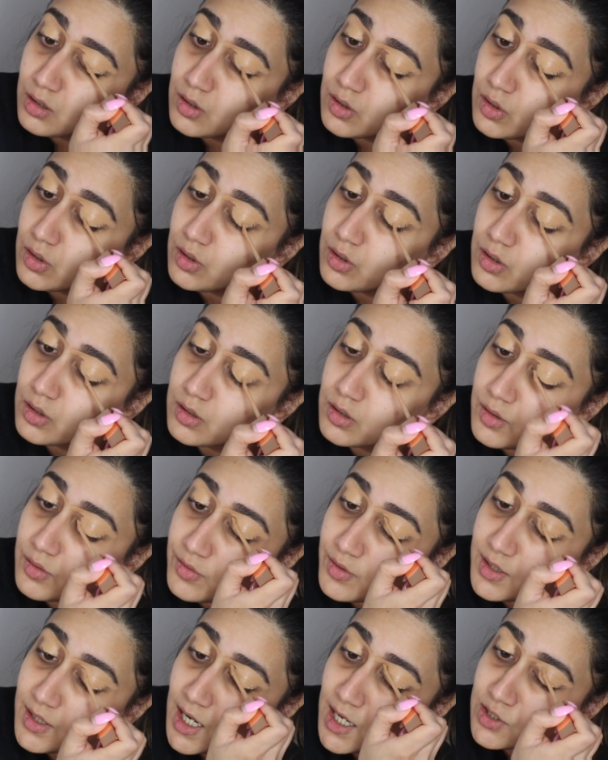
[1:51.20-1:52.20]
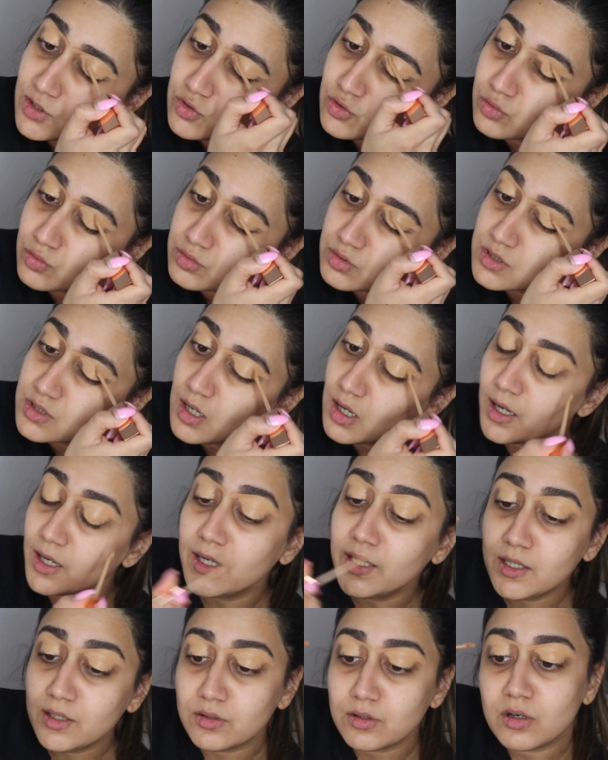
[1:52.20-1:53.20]
on the natural
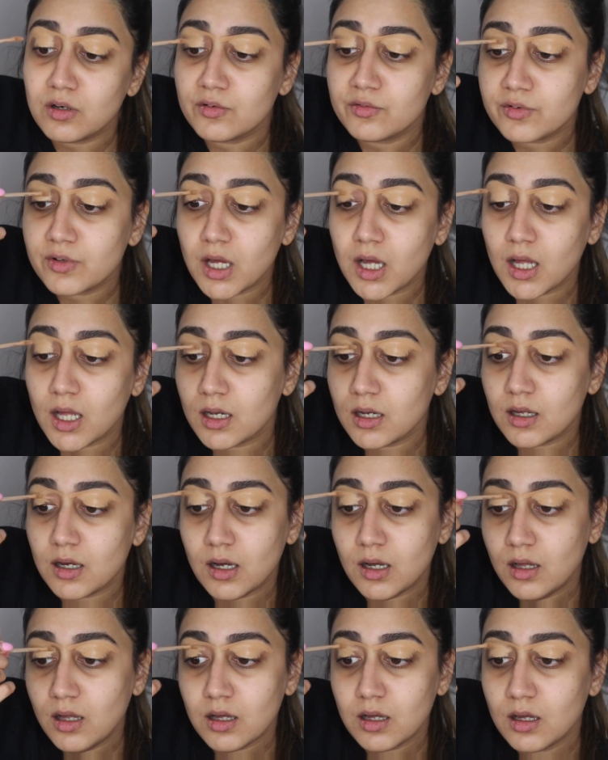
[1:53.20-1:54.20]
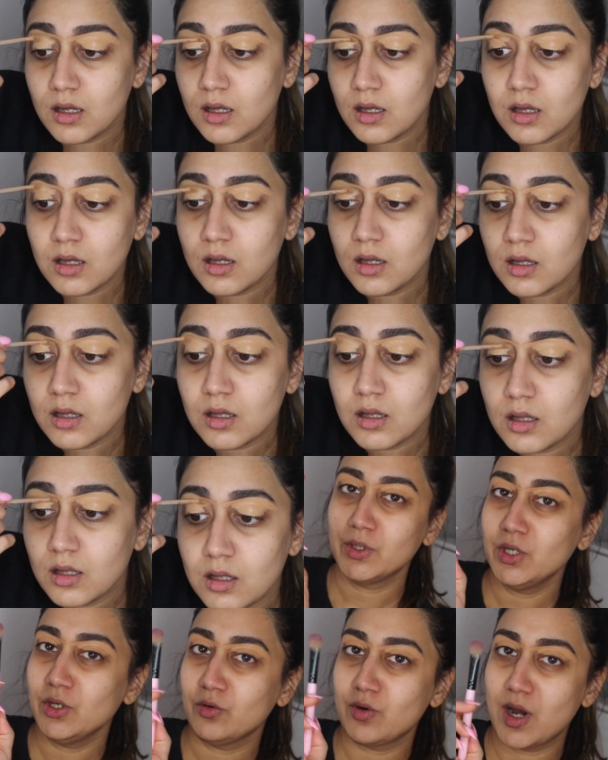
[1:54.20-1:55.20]
side of color.
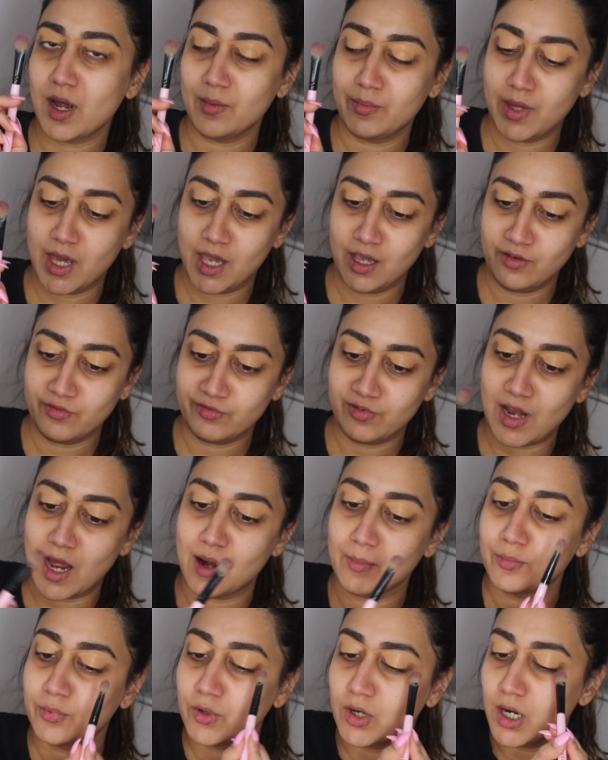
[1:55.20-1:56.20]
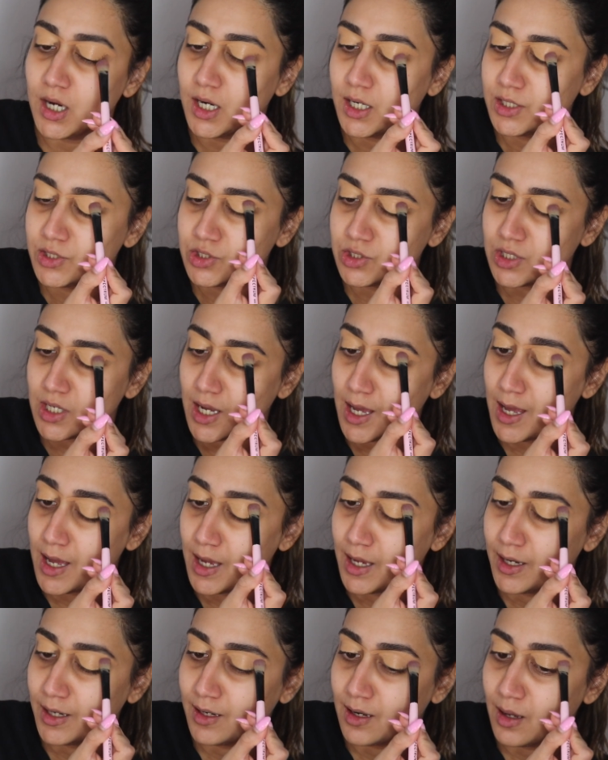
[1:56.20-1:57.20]
I'm going to grab a flat brush
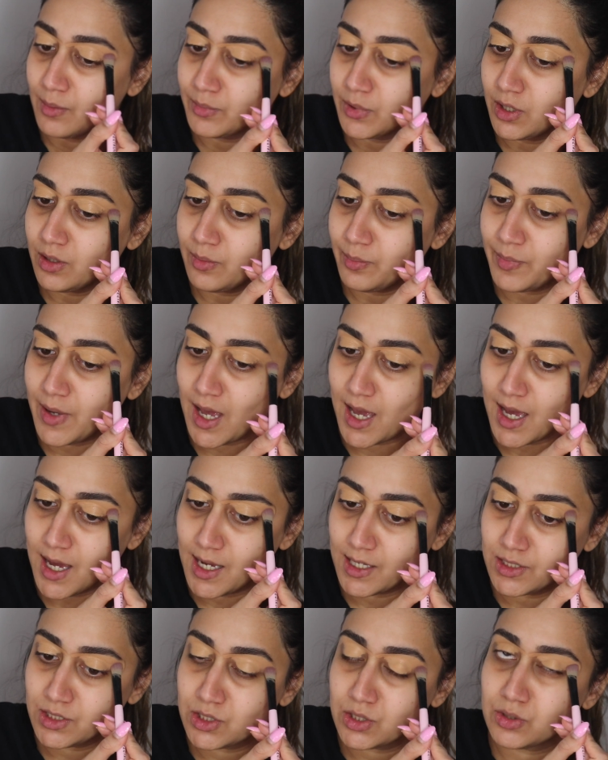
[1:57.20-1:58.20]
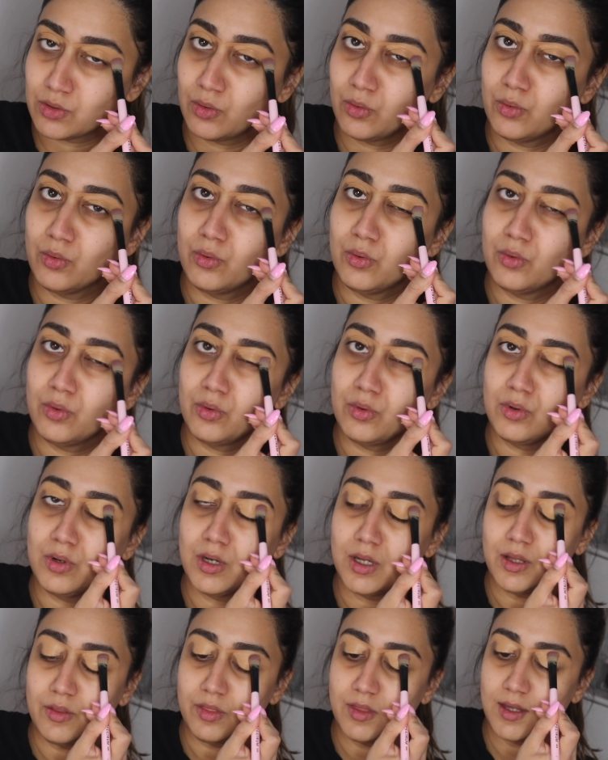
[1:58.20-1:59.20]
and I'm going to pat all
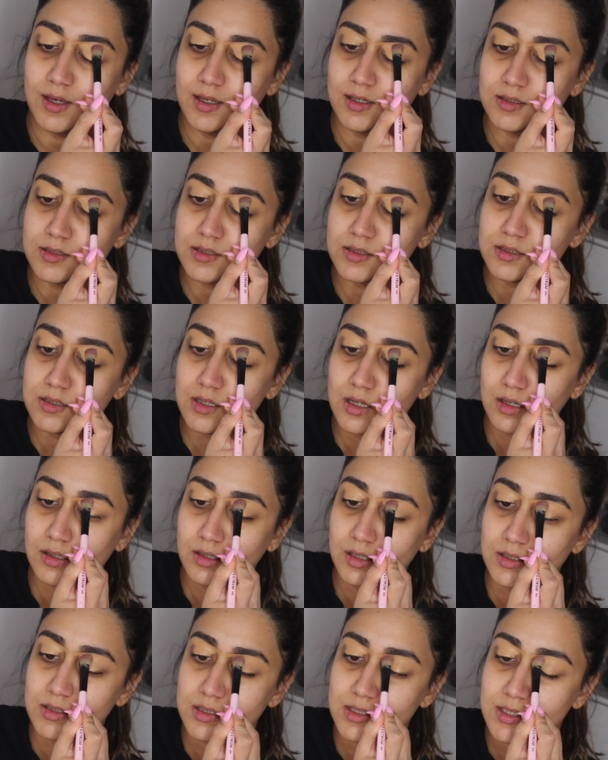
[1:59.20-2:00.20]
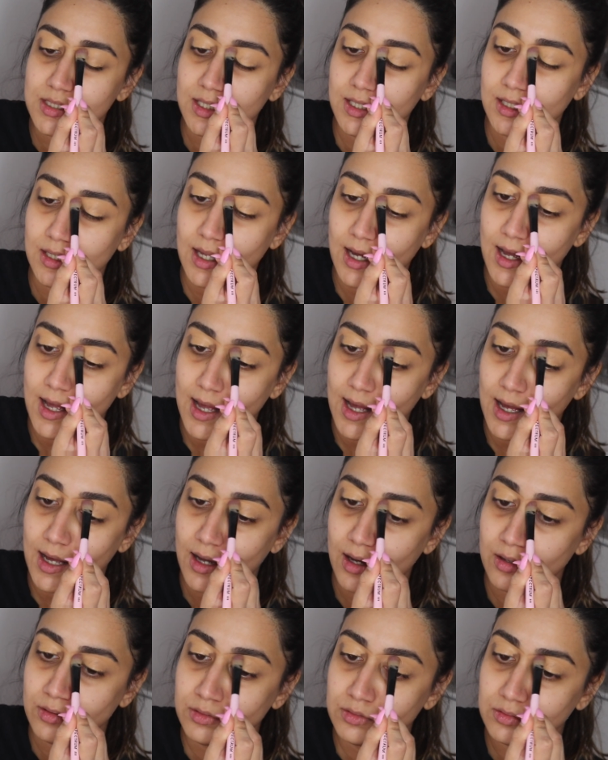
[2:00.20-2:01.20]
this concealer
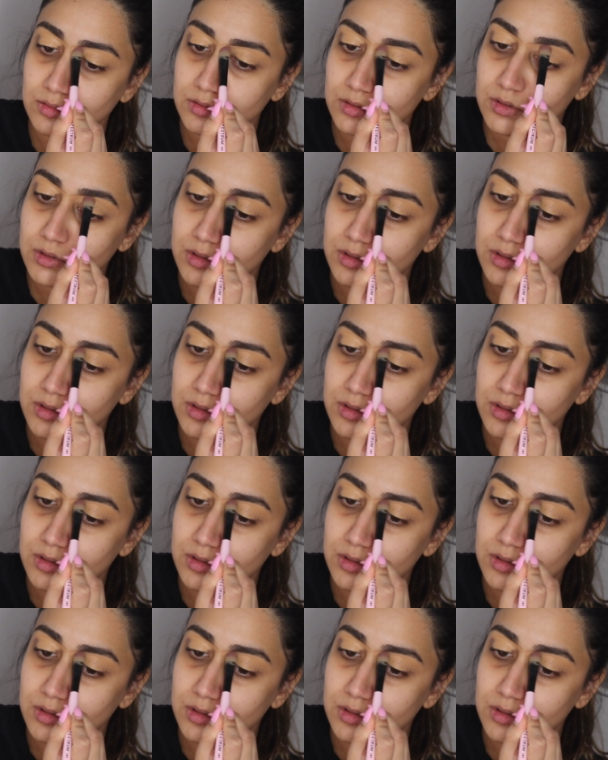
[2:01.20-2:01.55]
out.